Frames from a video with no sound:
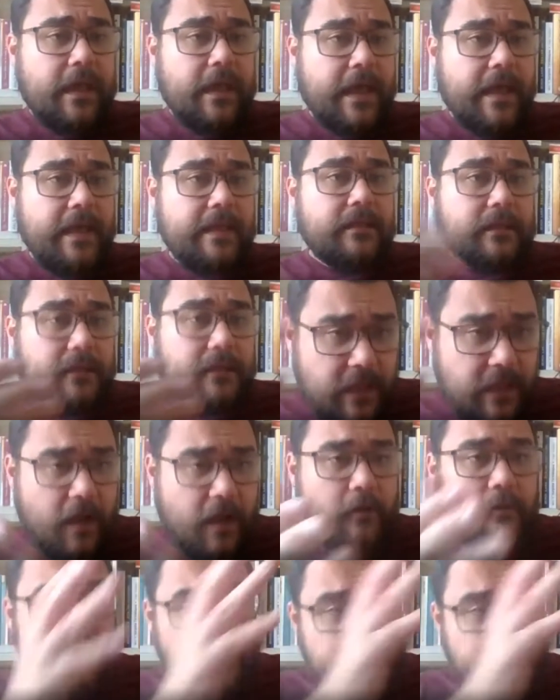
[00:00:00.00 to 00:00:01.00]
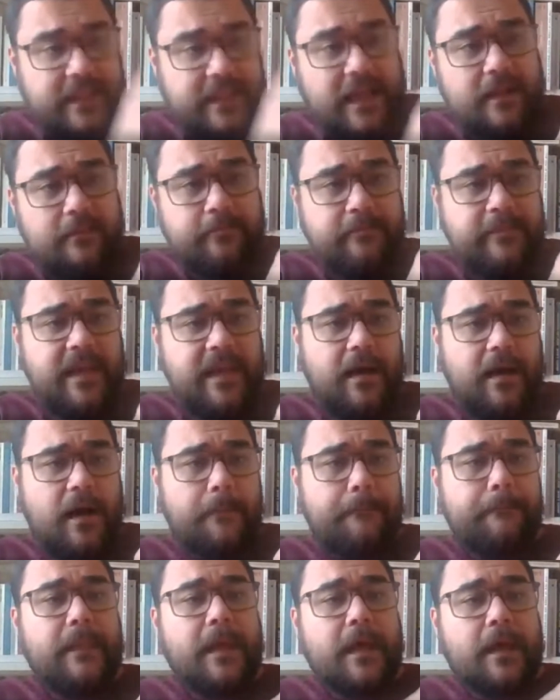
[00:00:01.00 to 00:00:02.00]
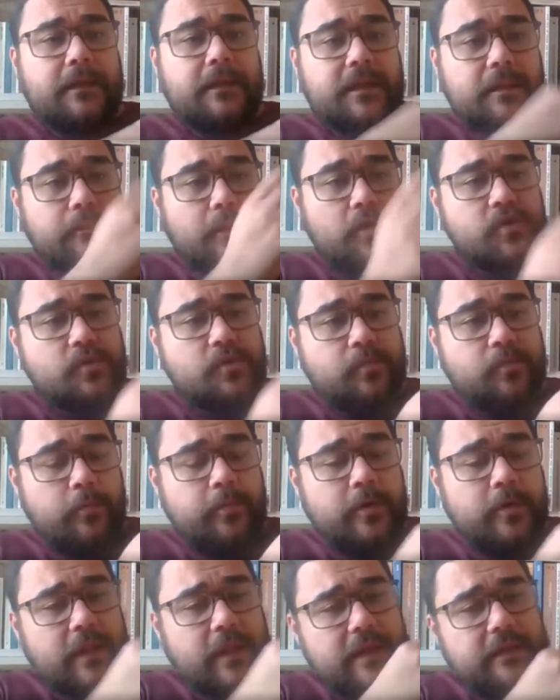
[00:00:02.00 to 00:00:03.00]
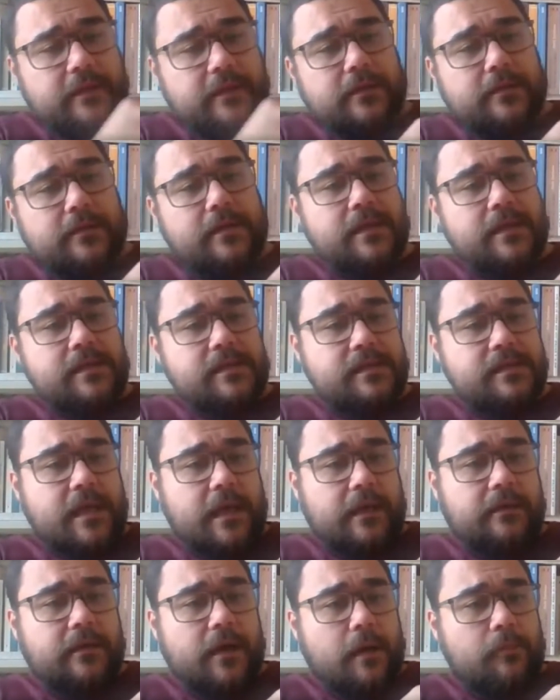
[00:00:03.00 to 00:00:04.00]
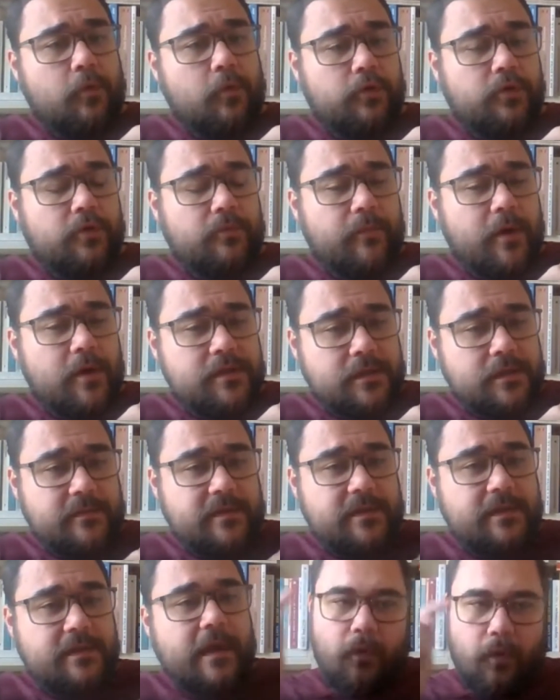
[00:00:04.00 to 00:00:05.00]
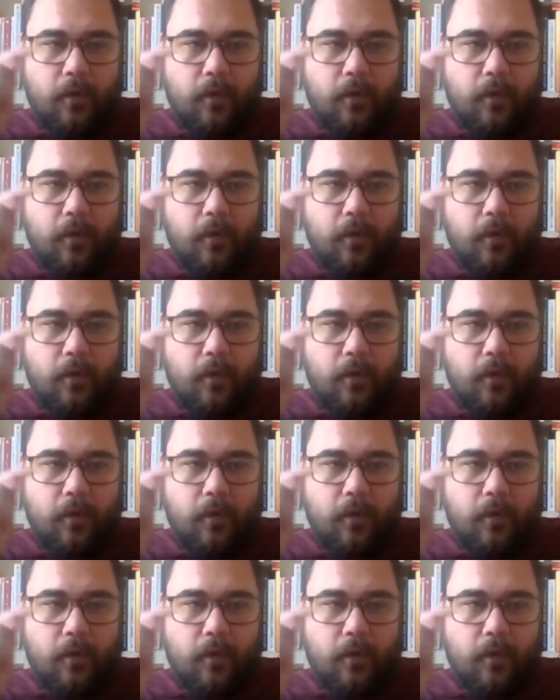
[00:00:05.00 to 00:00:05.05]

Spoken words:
and now that became the most populated sect among the Muslims.